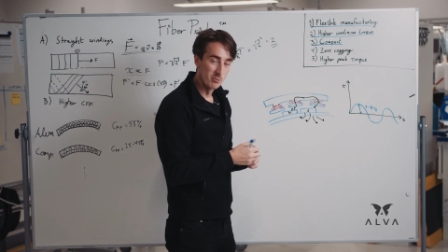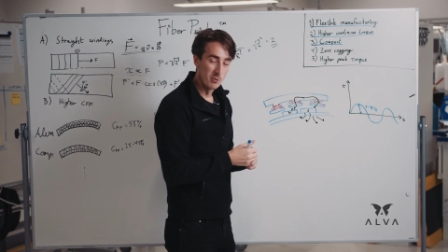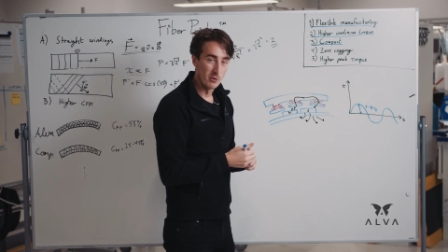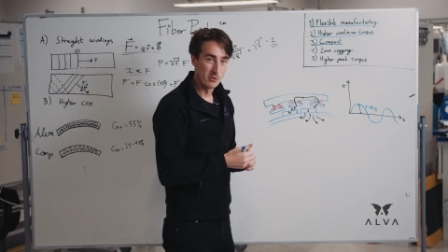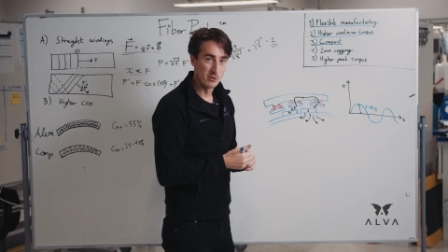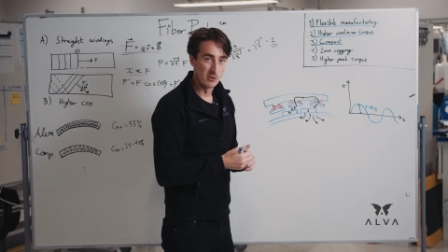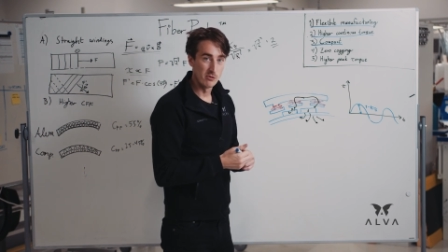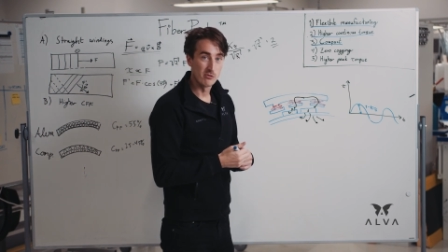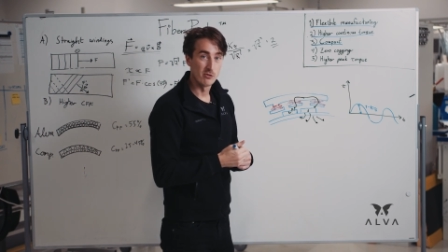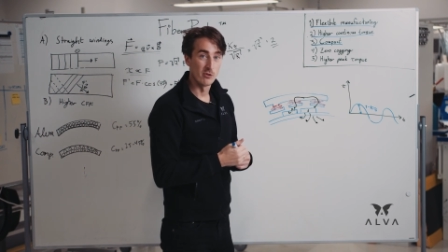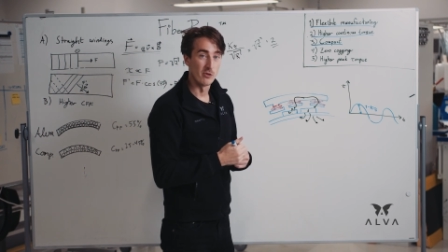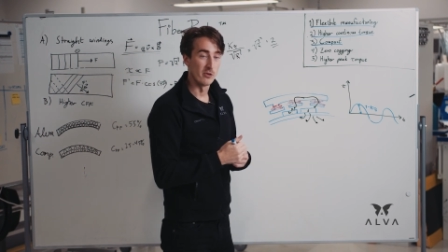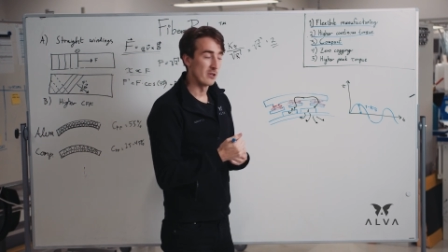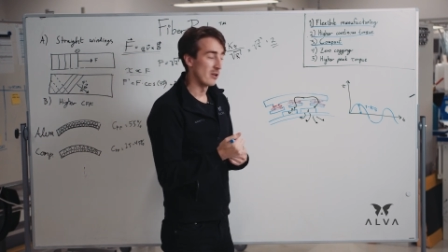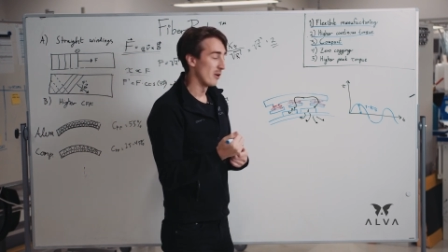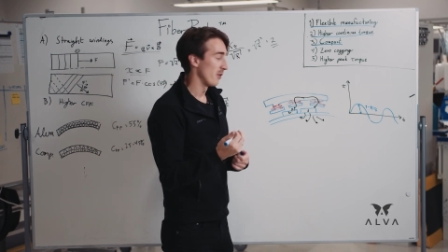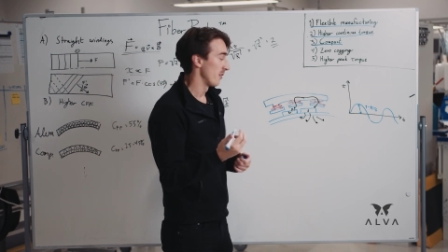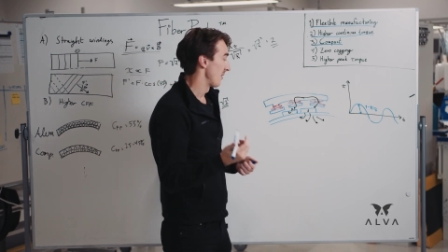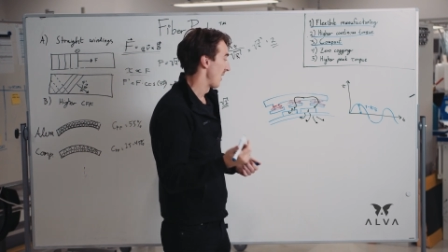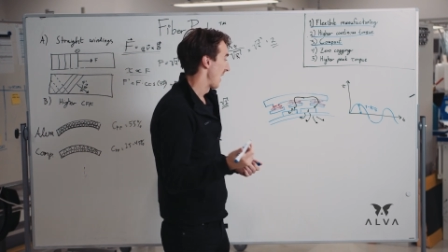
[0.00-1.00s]
motors, on the
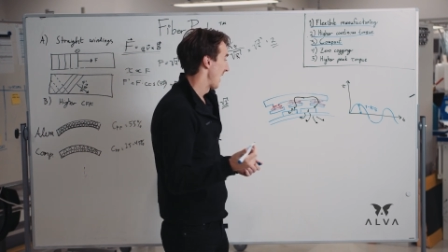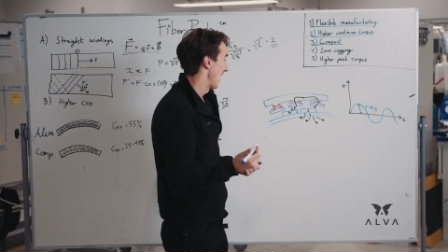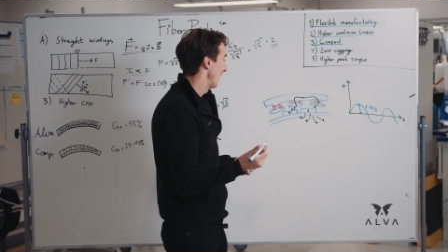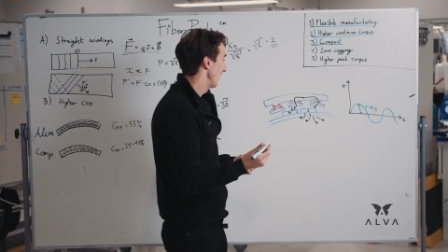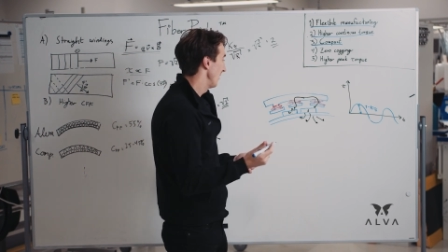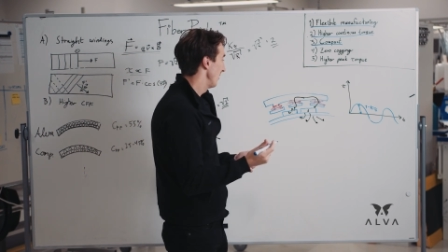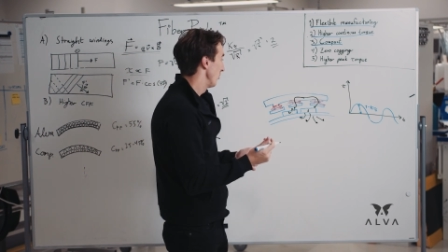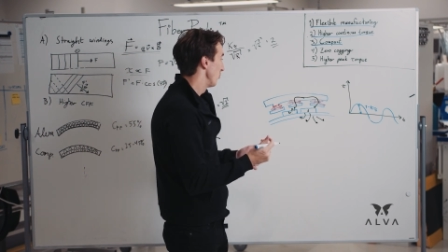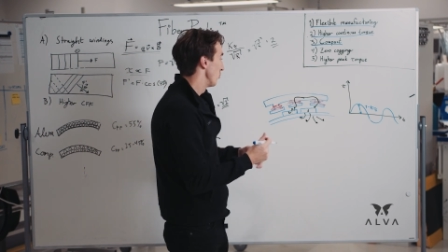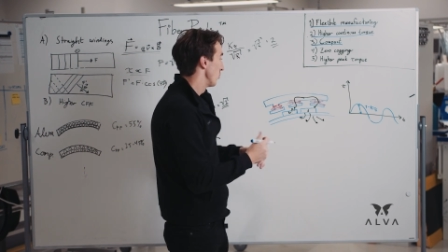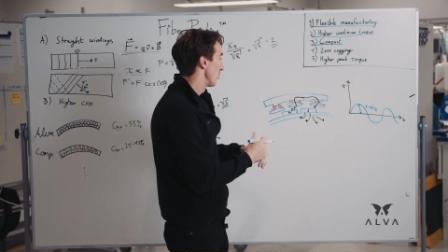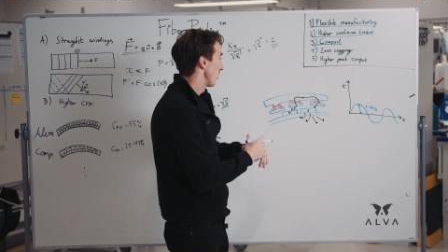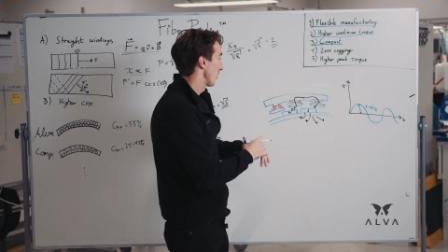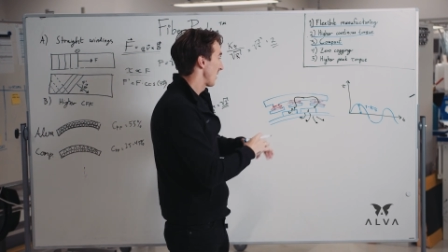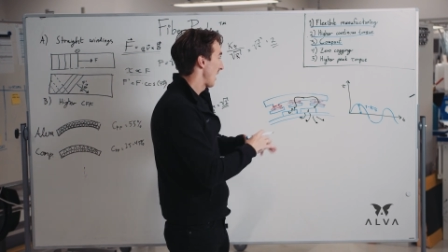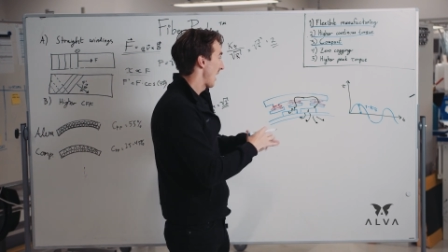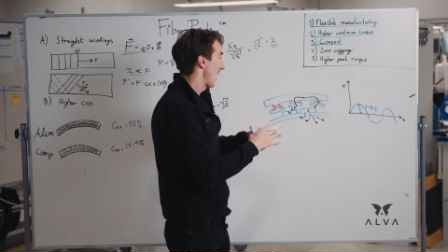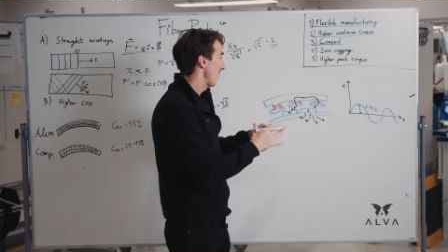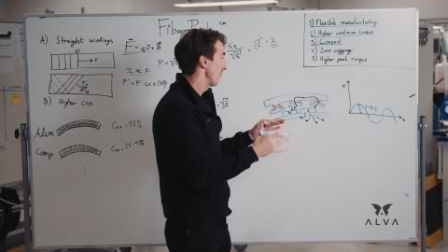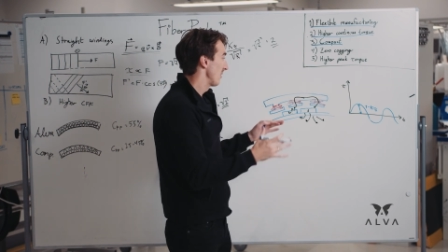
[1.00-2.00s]
other hand, do not
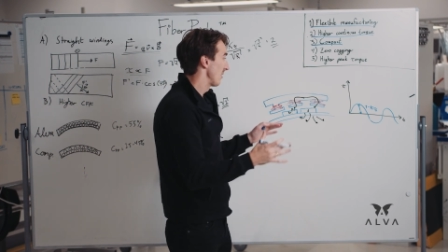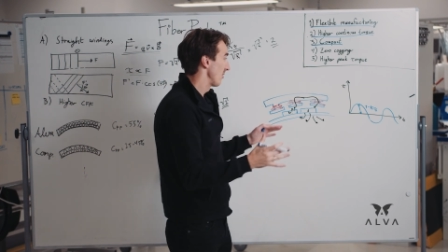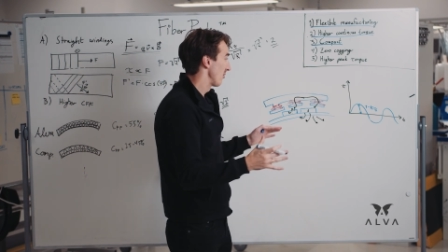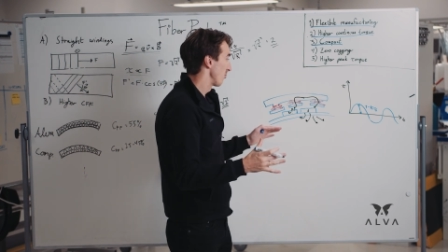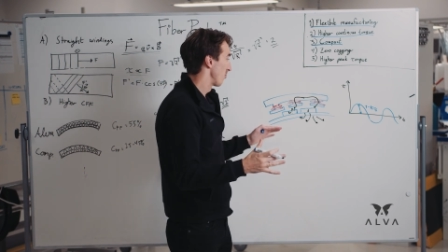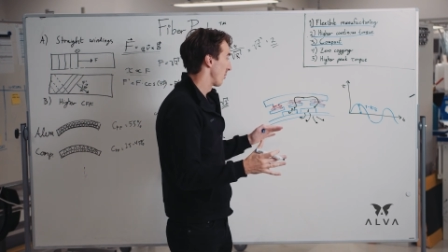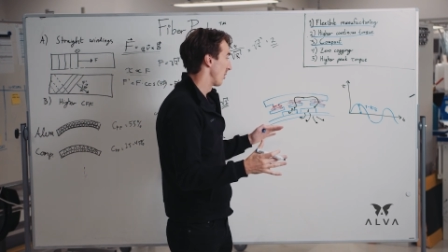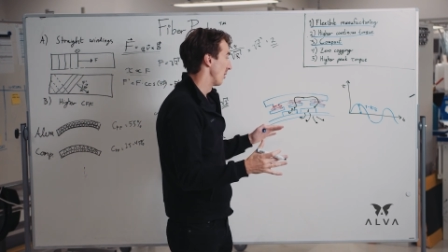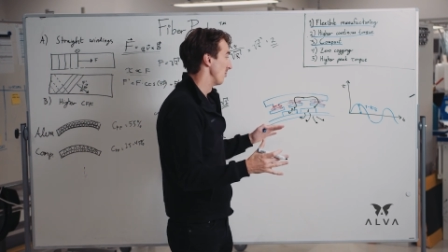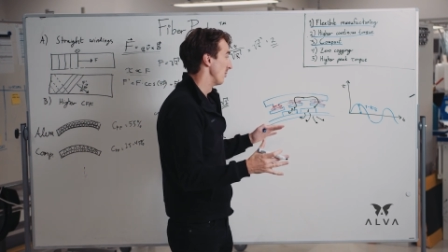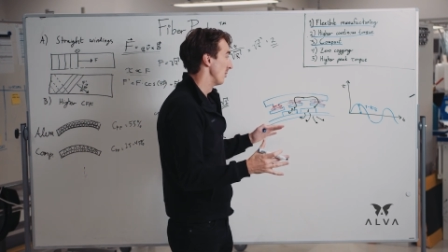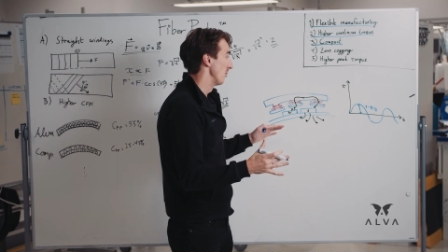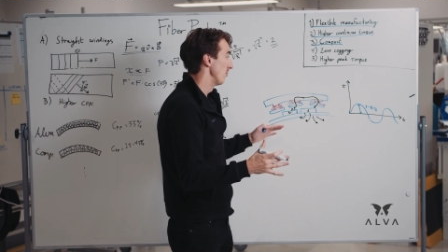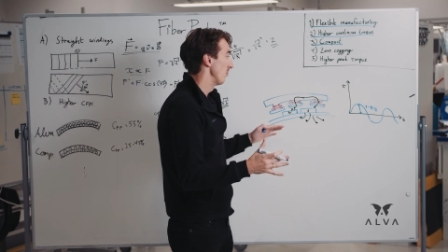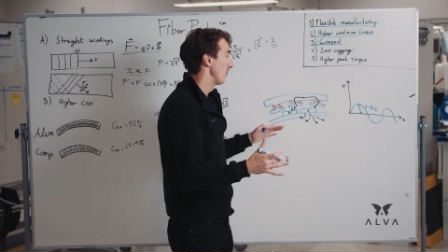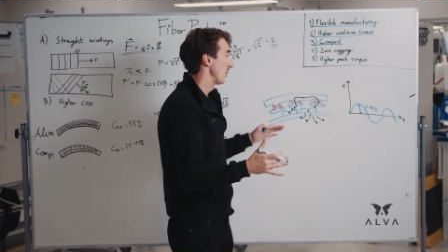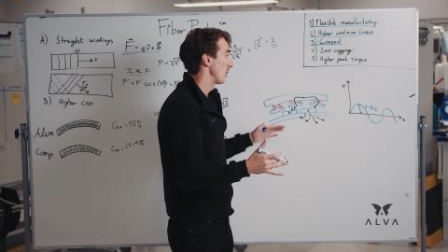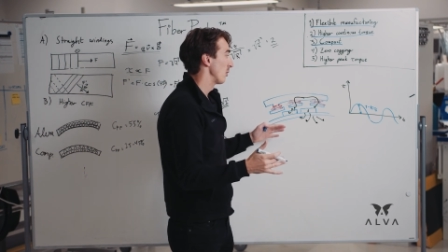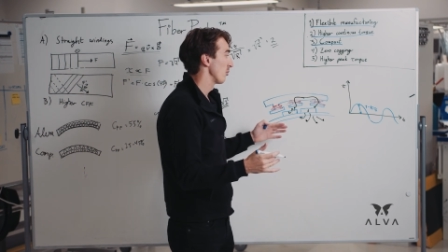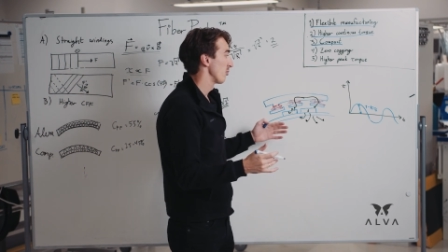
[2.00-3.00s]
have this problem
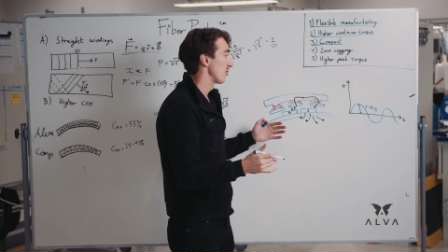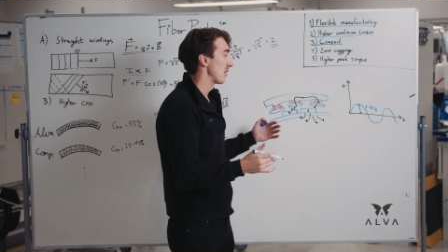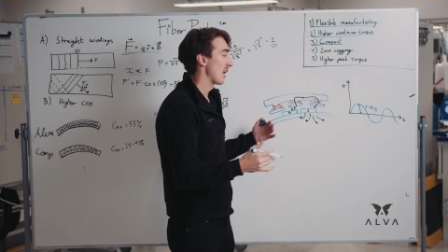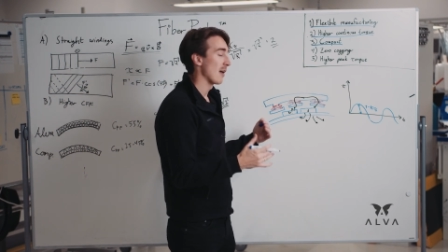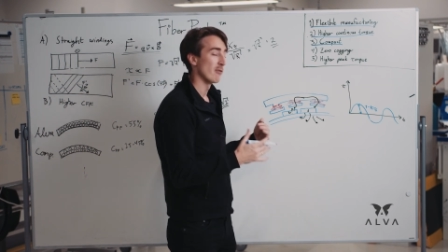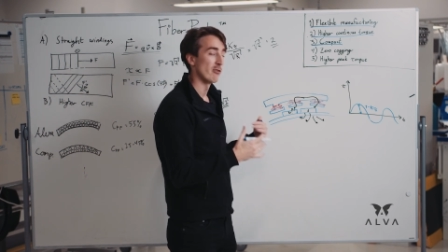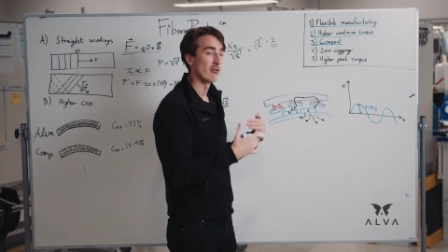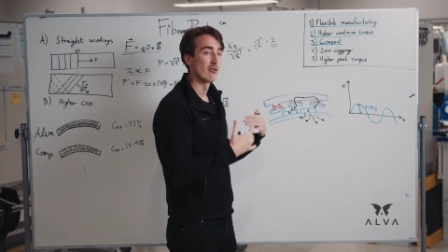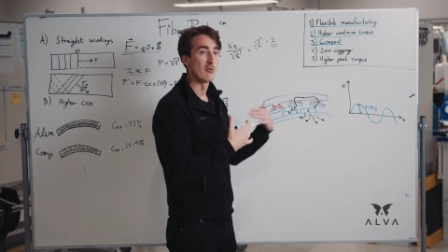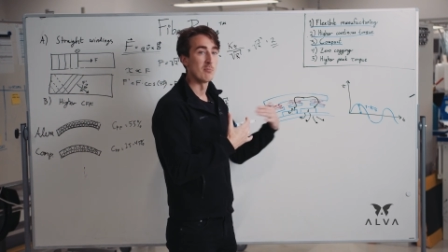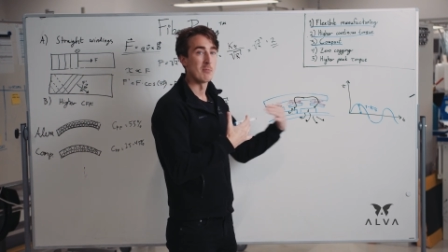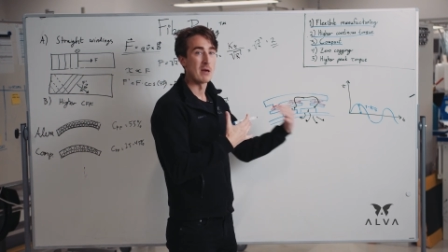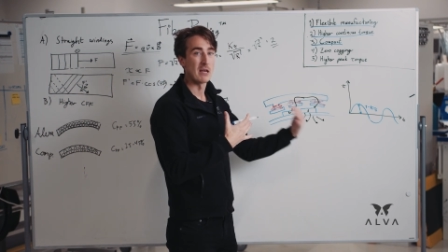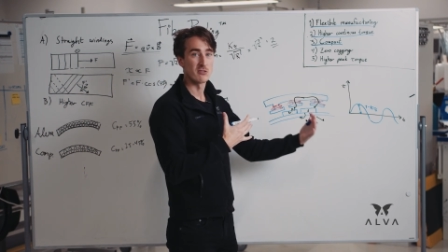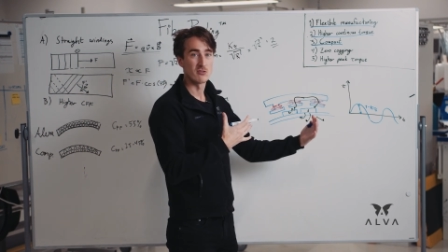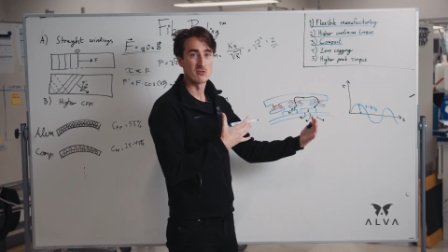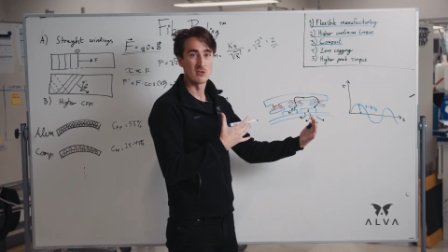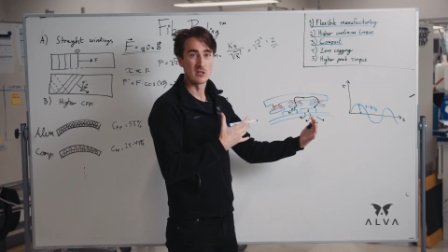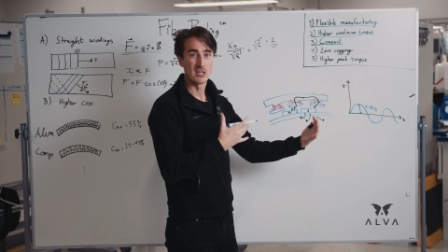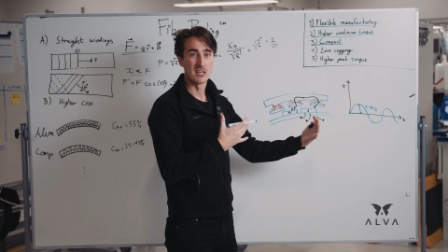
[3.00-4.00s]
because they have a
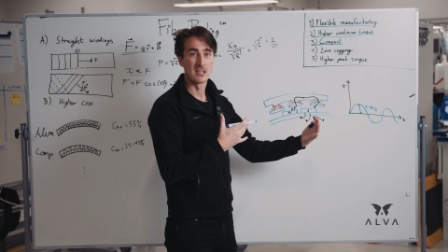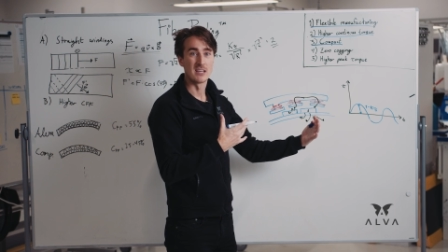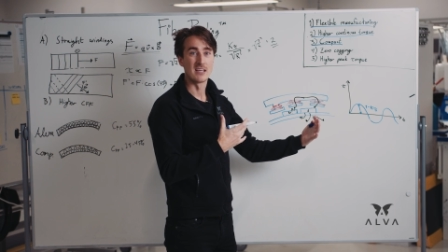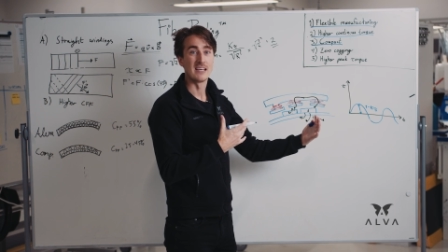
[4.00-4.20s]
symmetric